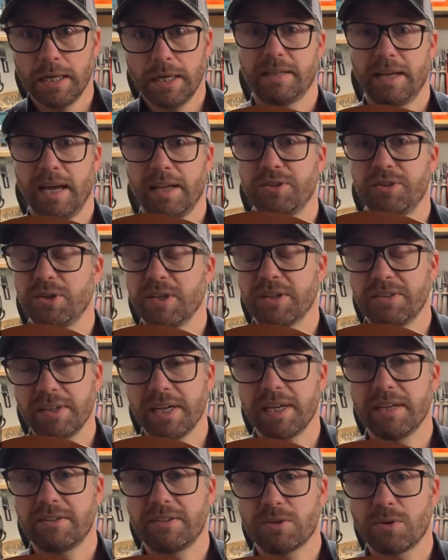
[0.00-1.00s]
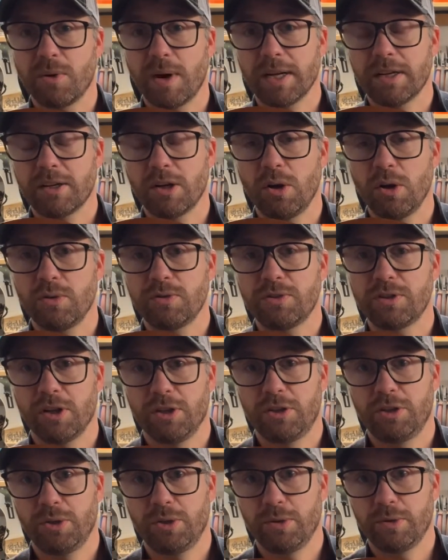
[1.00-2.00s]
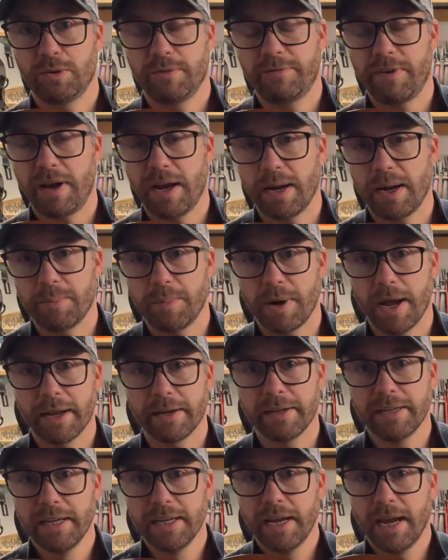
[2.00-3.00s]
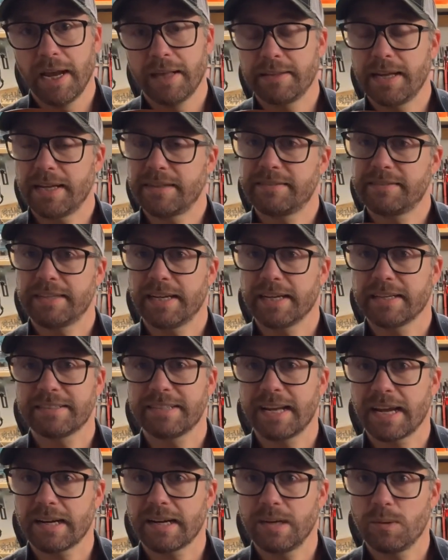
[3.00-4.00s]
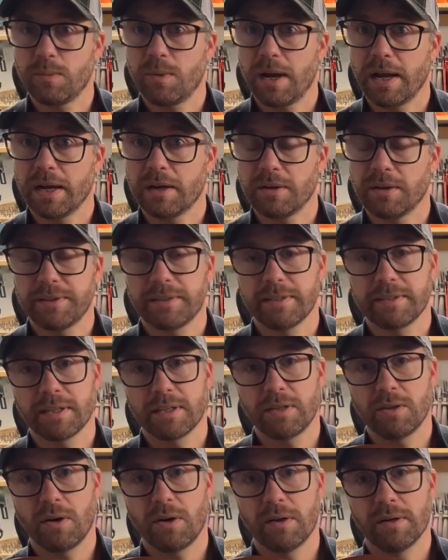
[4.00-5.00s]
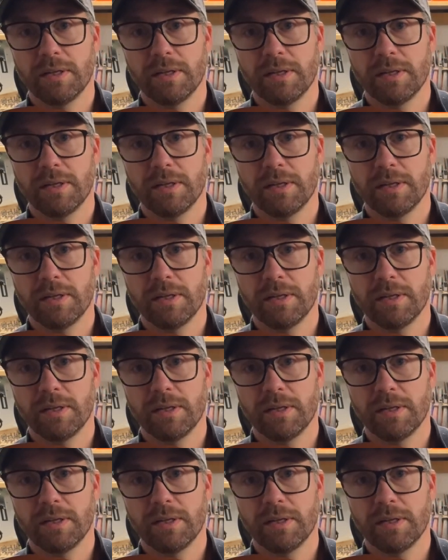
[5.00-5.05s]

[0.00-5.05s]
As you can see, it's quite close to the Firebrand, and that's exactly why I got this guitar.